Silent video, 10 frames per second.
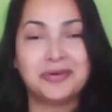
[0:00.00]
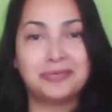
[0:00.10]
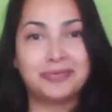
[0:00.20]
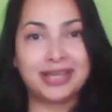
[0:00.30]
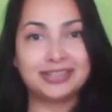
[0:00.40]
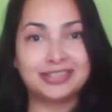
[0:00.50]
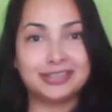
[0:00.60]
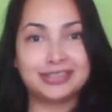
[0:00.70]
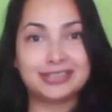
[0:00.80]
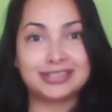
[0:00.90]
whether
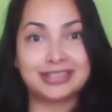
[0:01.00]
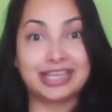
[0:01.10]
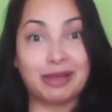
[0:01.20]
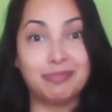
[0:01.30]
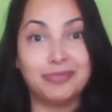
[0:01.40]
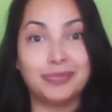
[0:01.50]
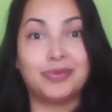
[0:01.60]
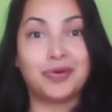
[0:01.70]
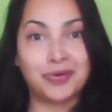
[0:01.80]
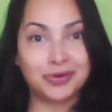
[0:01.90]
it's them
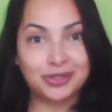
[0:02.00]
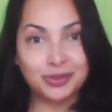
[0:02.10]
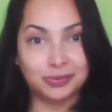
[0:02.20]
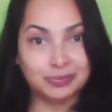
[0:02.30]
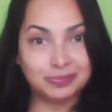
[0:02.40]
or you.